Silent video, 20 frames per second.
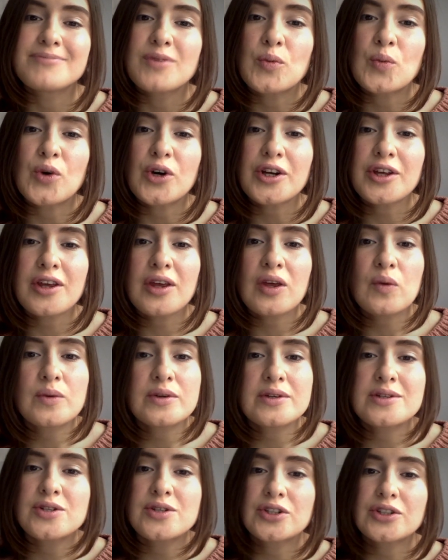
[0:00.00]
working
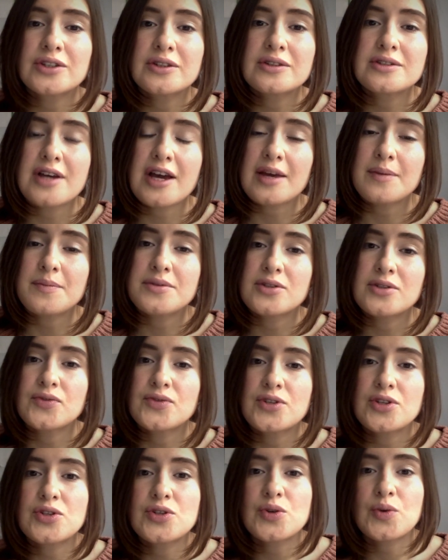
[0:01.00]
with certain types of
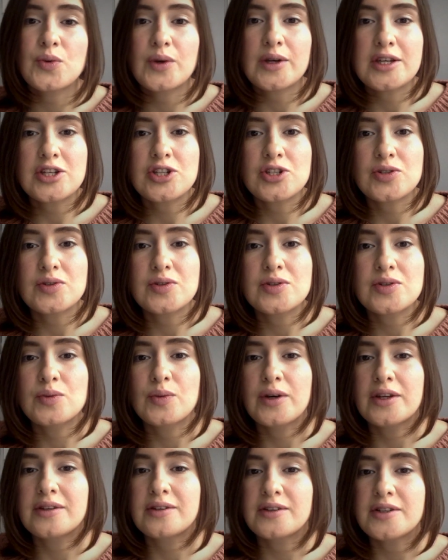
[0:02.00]
situations,
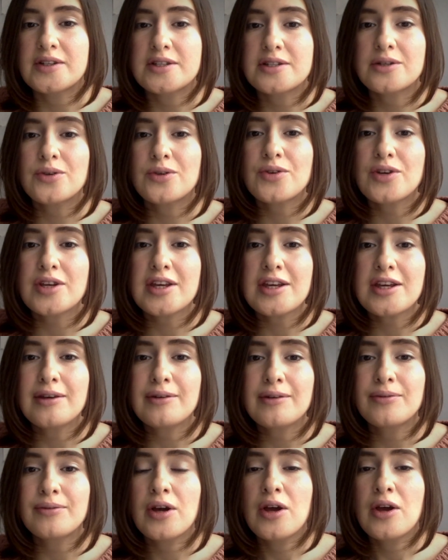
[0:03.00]
whether it's
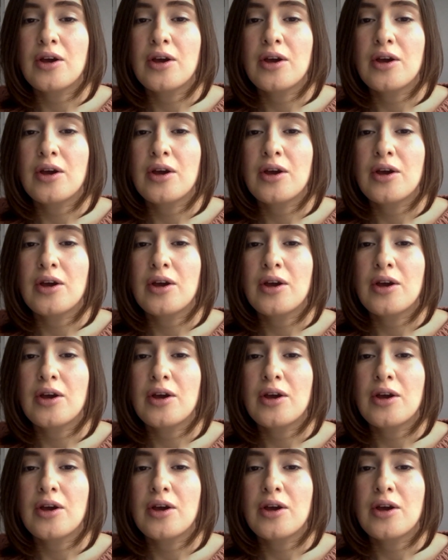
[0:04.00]
grief,